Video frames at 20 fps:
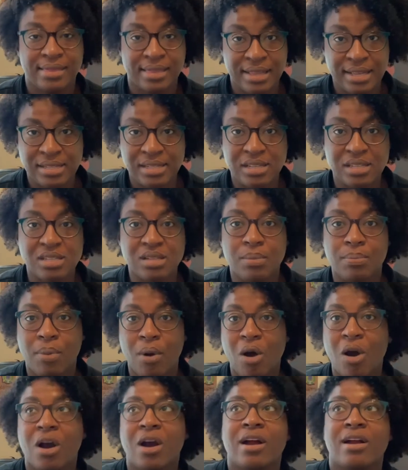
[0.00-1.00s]
This is the
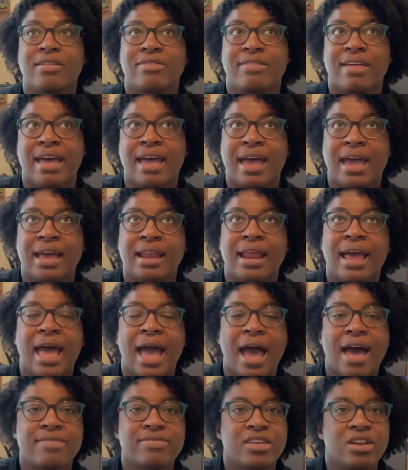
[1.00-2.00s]
part that
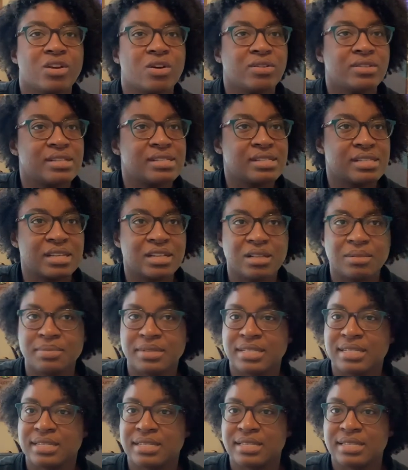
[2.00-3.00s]
I think on the
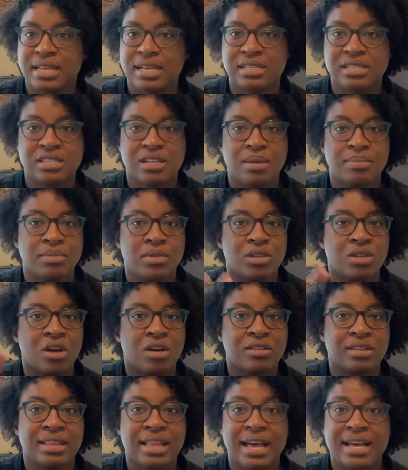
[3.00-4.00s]
syllabus it says something
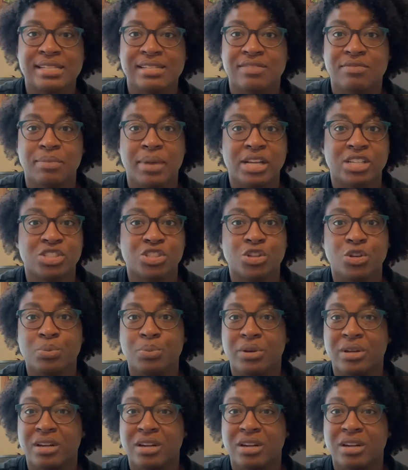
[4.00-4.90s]
along the lines of make sure you put